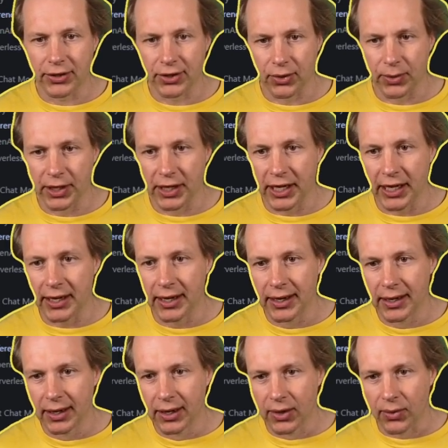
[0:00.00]
So we need
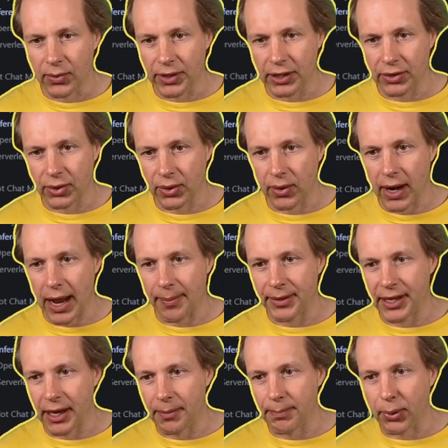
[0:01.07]
to grab
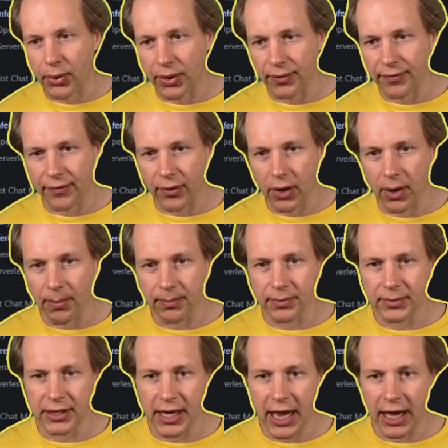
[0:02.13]
the endpoint from
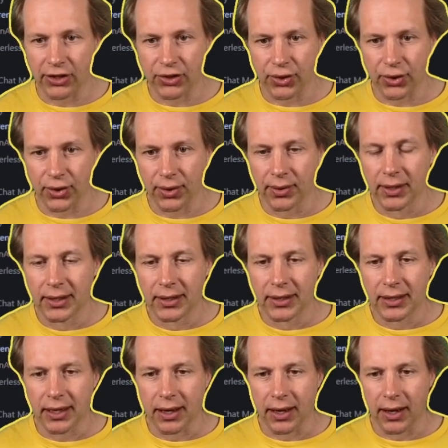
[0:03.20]
the Azure
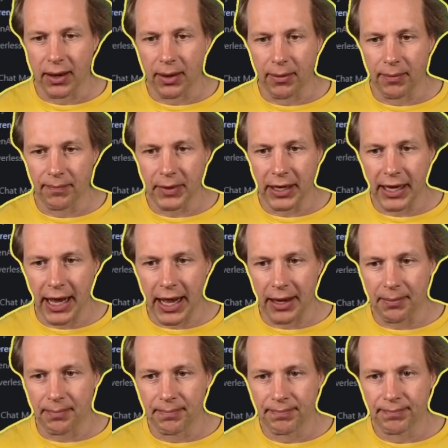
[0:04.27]

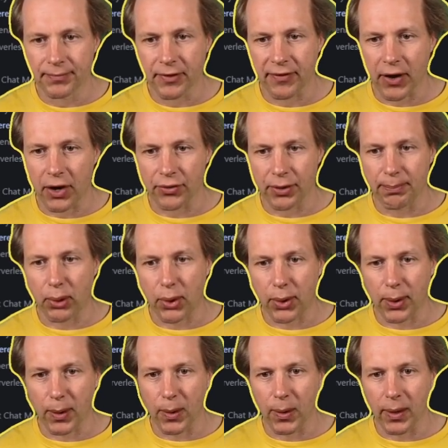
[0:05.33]
AI Foundry
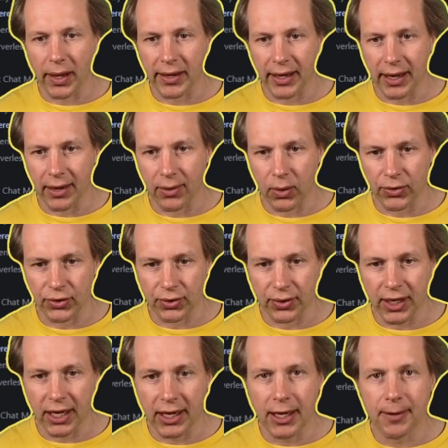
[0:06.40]
portal and then also the
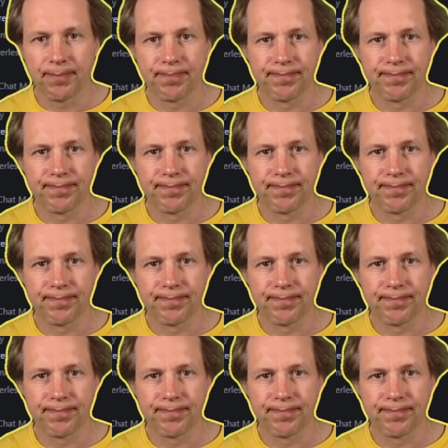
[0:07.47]
key.